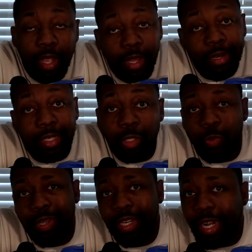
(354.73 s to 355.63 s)

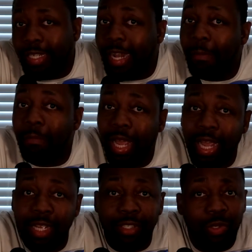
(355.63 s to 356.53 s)
120 ain't that
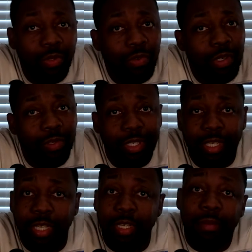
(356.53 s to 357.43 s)
bad, so you know,
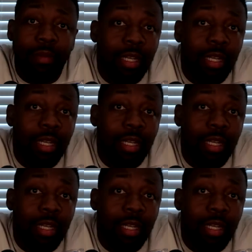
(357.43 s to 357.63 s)
shit,